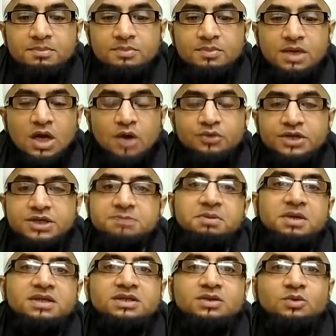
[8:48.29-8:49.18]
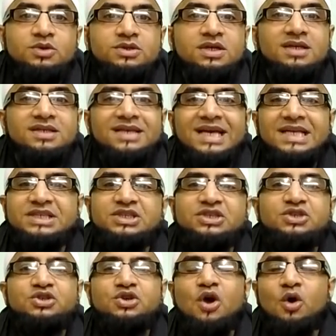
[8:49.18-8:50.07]
Now this person was
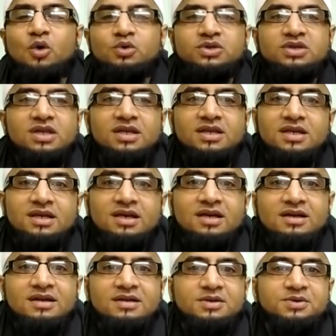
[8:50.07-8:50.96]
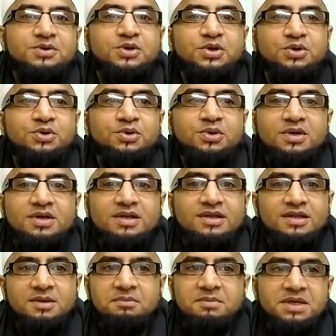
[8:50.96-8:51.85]
attached totally to
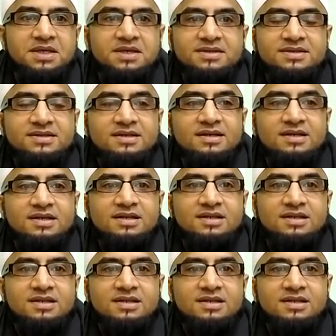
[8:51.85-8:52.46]
the means.